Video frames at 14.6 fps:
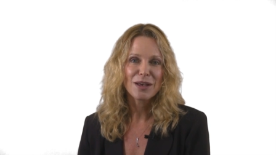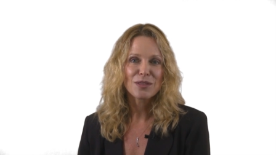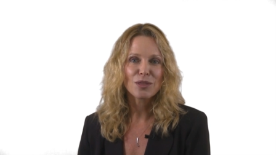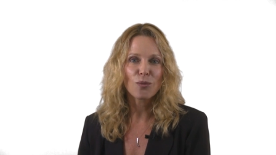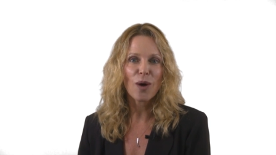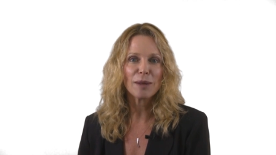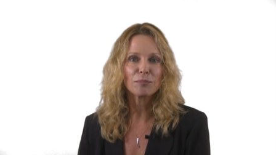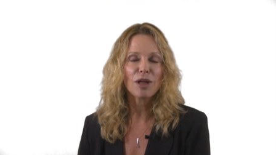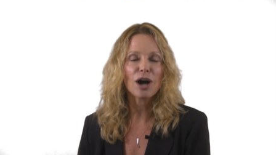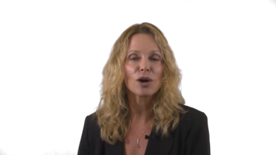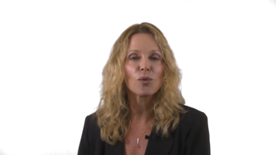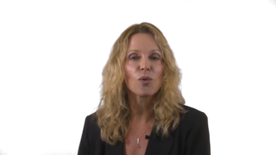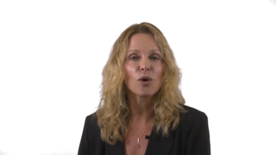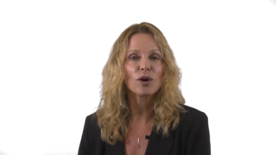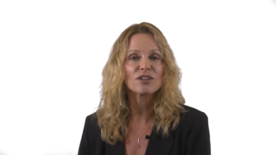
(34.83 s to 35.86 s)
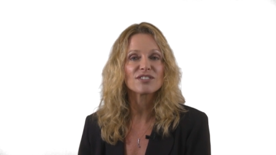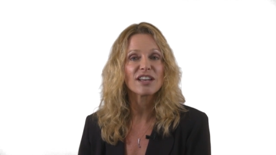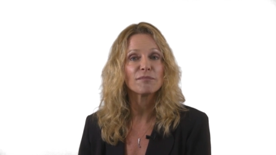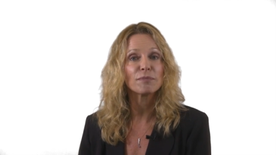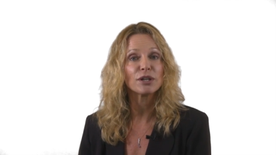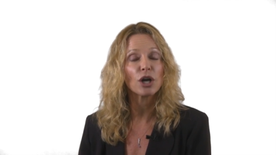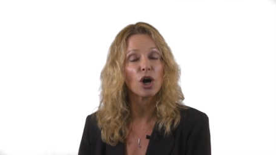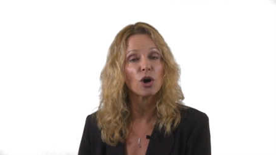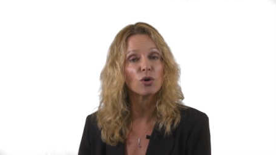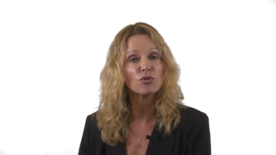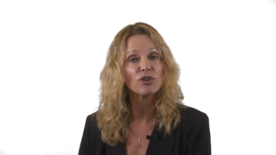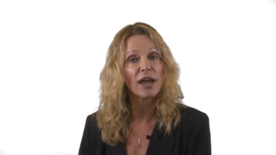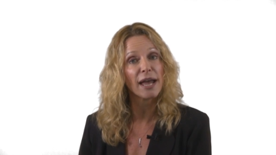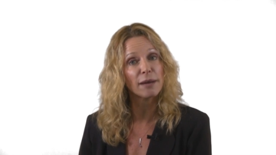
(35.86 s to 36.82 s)
The Wine Blog Awards have been
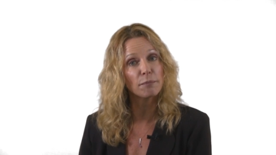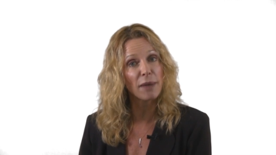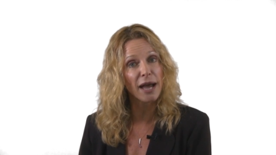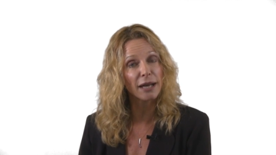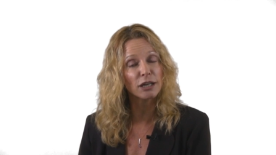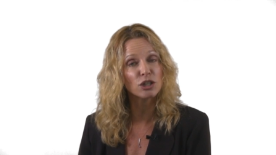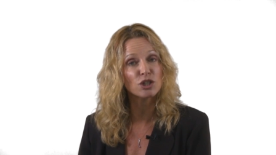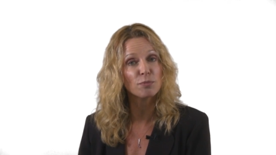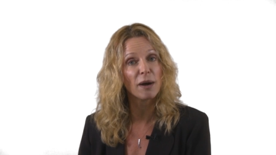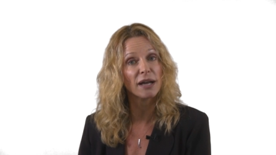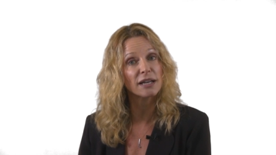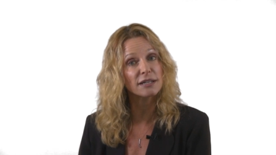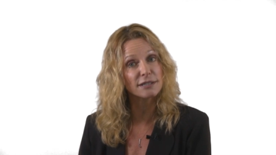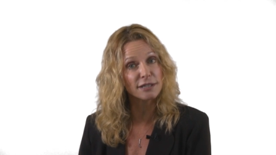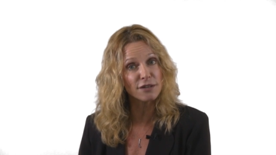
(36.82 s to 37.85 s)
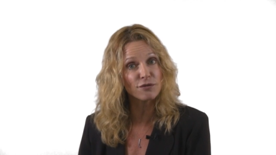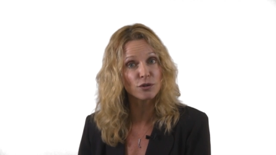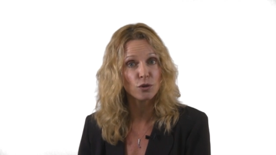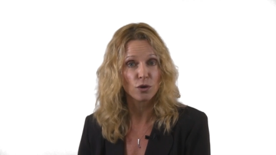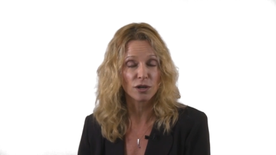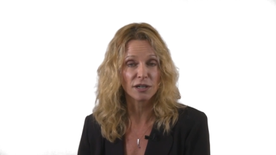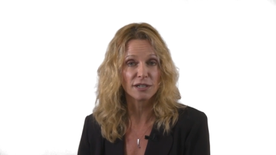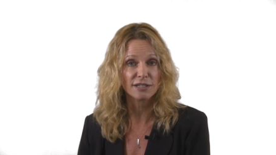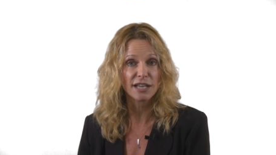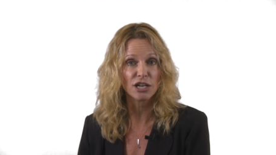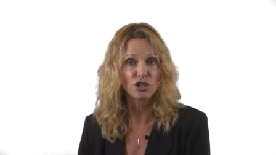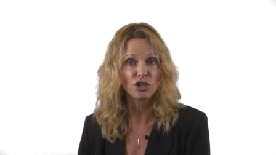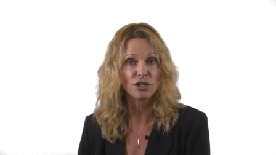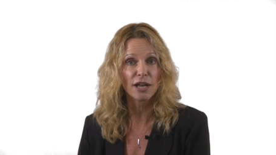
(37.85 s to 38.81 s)
owned and managed by a different
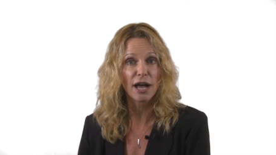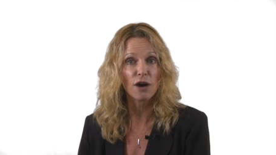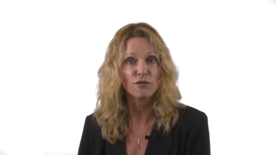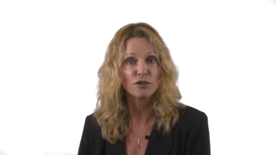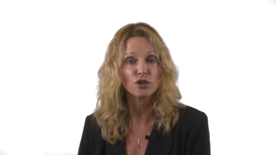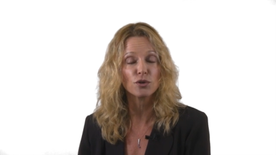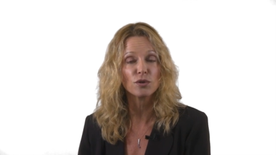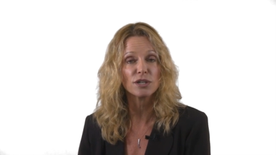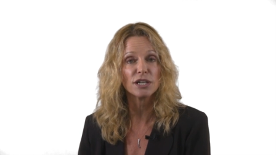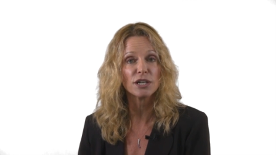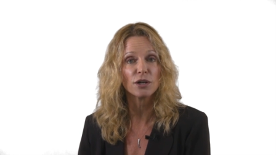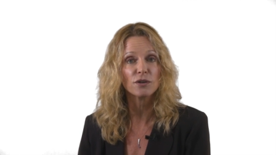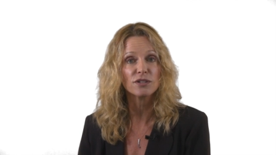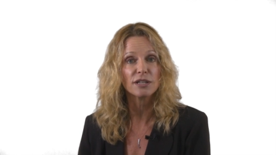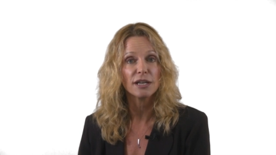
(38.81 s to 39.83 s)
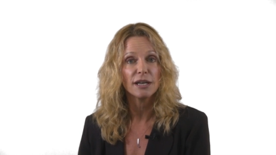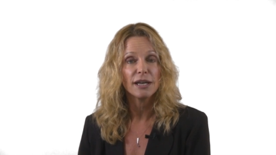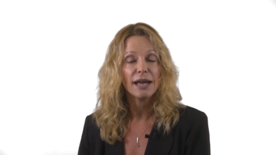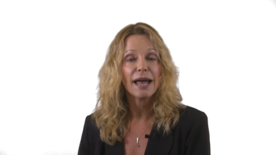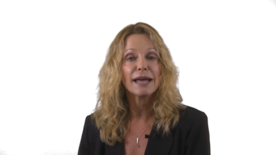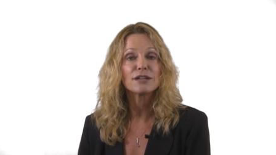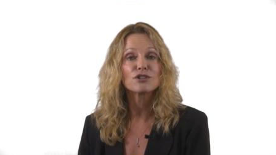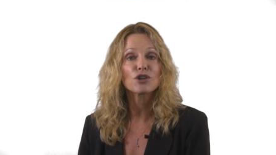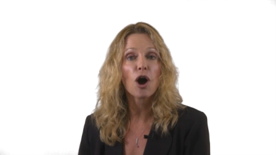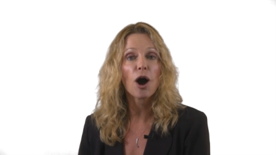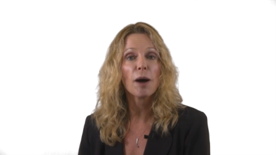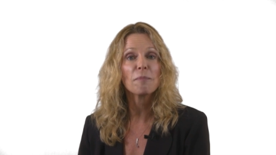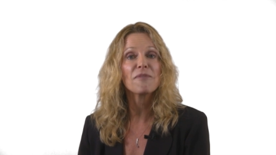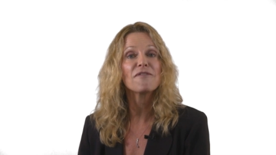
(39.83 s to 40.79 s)
organization now for two years, and
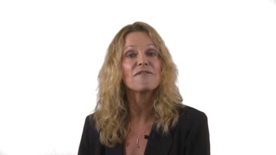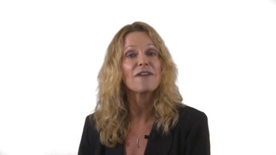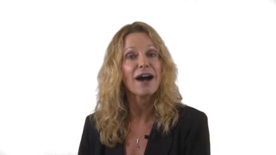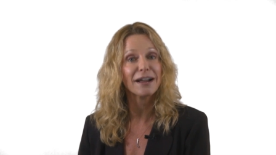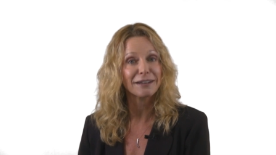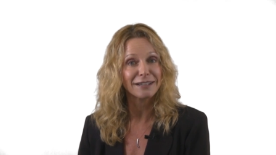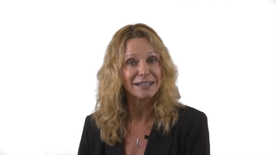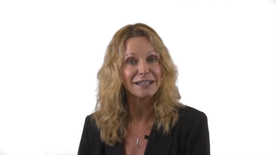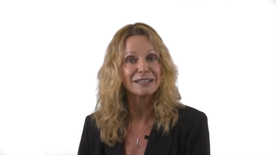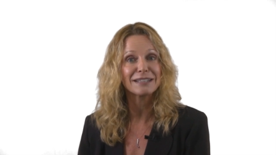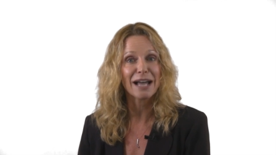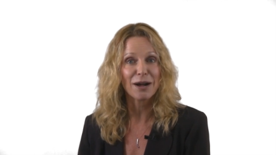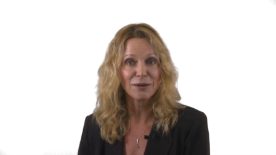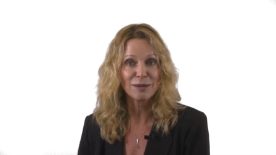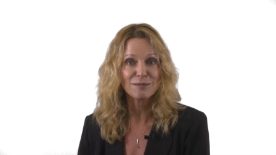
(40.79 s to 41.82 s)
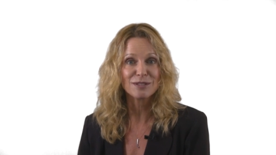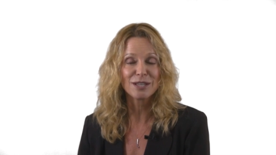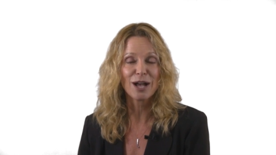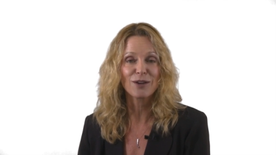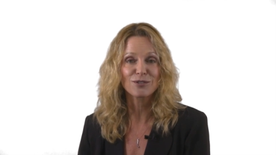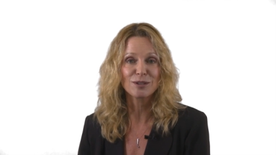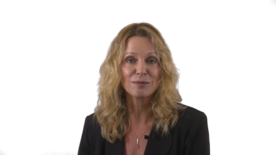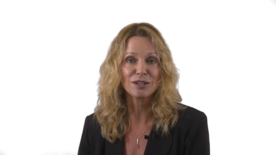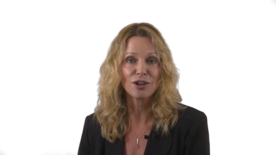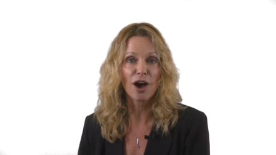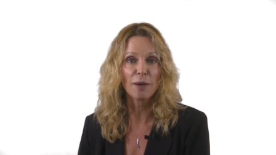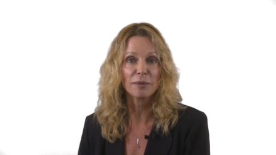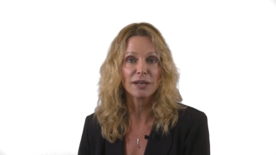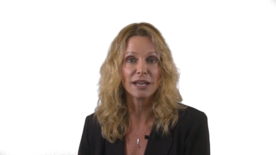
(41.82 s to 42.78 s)
Tom finally allowed himself to be
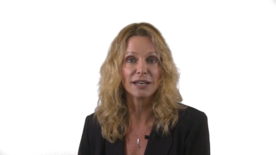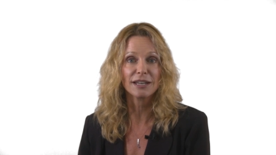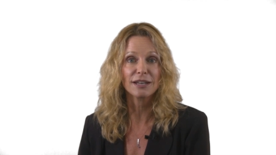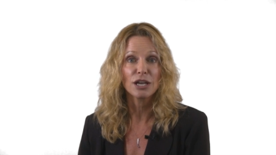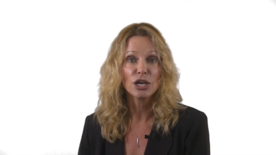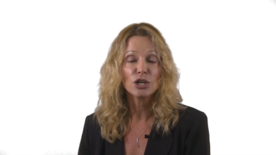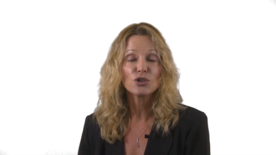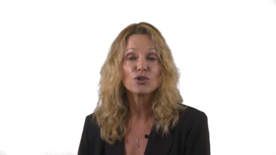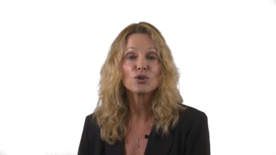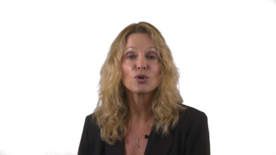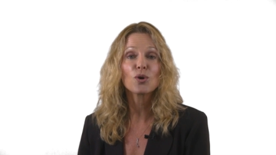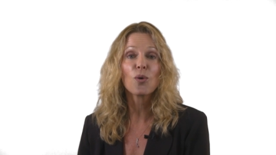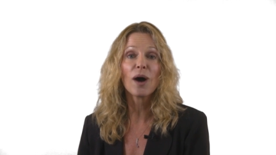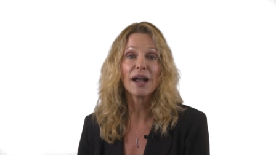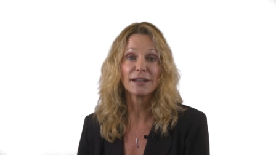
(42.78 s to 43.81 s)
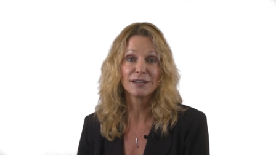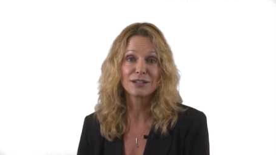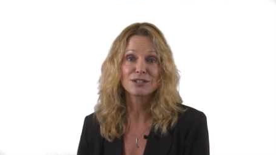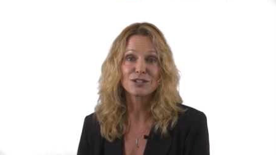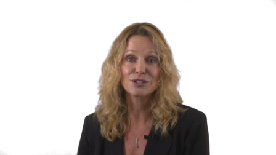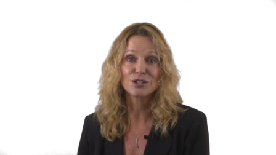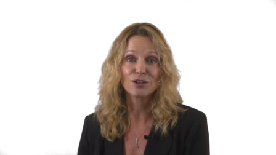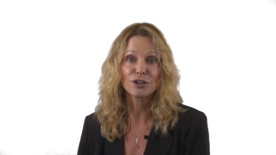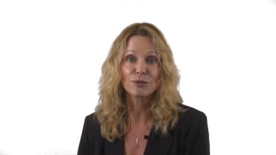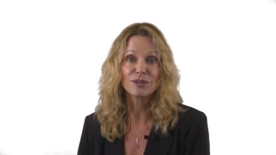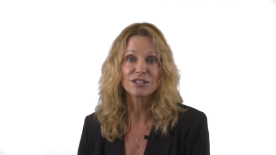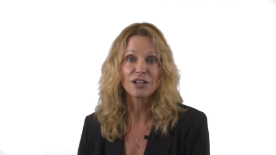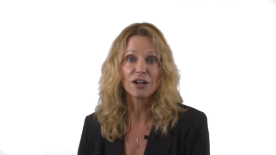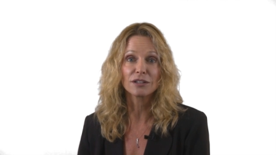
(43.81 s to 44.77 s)
nominated to quite a deserving
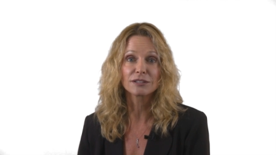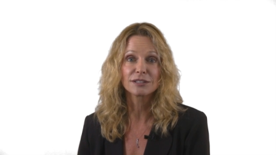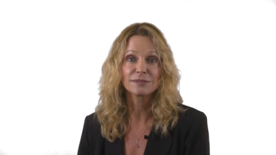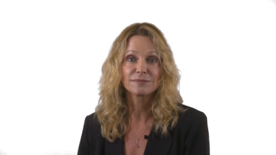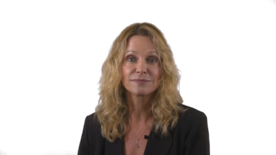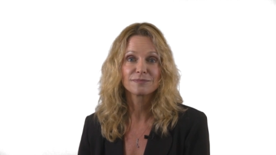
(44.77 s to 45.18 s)
result.